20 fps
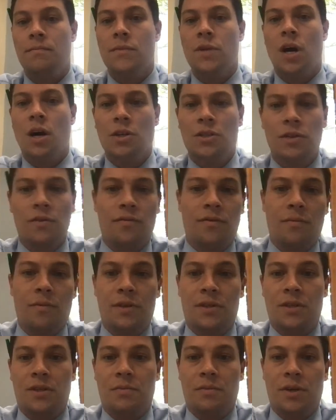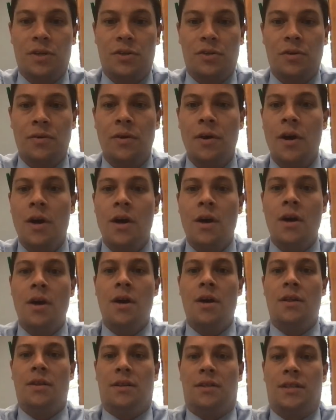Also from Mrs. Mishler,
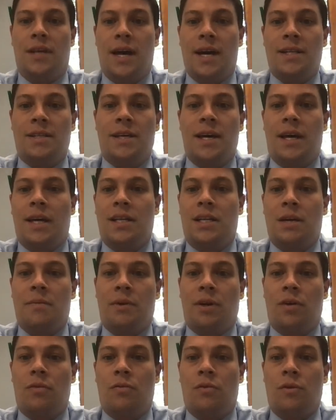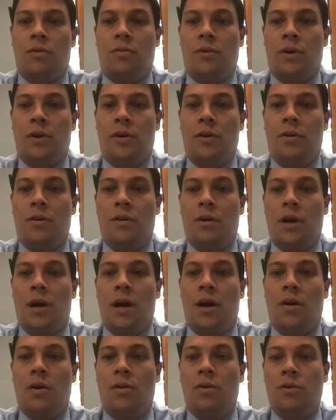the Science Academic Award winner
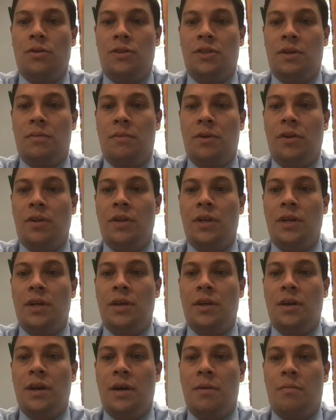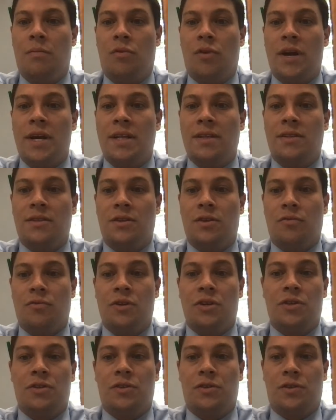holds the ability and brains to
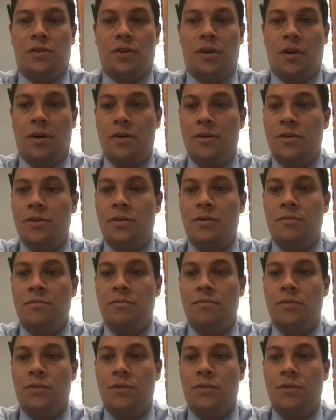reach the stars.